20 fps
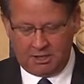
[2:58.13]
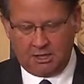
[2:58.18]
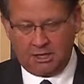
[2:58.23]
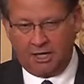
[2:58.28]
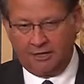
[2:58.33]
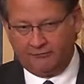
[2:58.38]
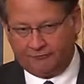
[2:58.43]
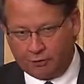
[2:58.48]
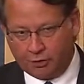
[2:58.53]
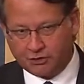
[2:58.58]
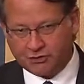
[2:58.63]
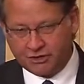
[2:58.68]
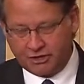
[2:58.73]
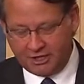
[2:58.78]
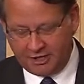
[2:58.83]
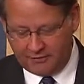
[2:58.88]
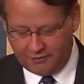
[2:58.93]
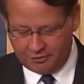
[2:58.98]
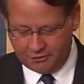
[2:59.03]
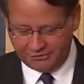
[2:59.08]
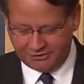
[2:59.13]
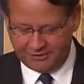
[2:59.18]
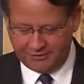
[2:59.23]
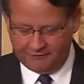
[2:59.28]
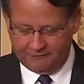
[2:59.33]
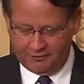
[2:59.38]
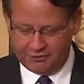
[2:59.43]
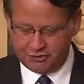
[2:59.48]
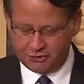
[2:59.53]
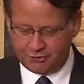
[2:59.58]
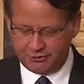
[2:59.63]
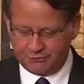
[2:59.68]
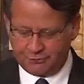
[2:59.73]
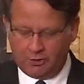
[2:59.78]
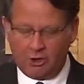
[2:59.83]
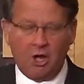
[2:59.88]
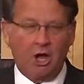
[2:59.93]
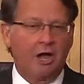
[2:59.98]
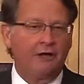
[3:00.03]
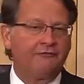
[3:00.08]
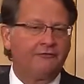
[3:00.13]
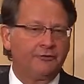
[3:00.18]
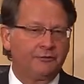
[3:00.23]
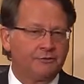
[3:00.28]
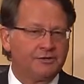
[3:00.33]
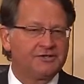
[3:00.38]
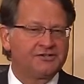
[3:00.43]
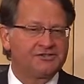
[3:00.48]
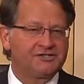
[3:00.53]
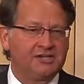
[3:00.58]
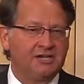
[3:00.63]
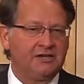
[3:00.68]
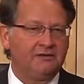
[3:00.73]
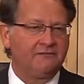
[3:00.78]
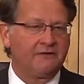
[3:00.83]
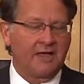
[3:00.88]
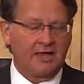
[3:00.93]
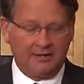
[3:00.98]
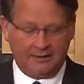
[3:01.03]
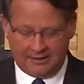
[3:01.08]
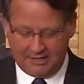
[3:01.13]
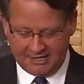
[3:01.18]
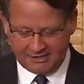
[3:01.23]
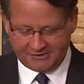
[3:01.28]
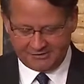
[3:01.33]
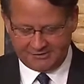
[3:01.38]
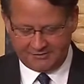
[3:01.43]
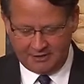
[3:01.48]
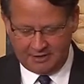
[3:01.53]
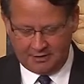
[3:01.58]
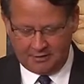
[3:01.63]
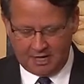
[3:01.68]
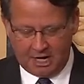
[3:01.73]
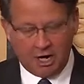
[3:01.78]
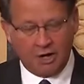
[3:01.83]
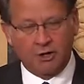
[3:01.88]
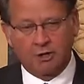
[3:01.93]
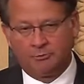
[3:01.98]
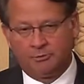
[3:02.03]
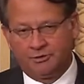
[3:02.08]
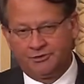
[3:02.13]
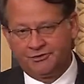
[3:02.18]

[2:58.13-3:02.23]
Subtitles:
Unfortunately, those individuals will often receive a less than honorable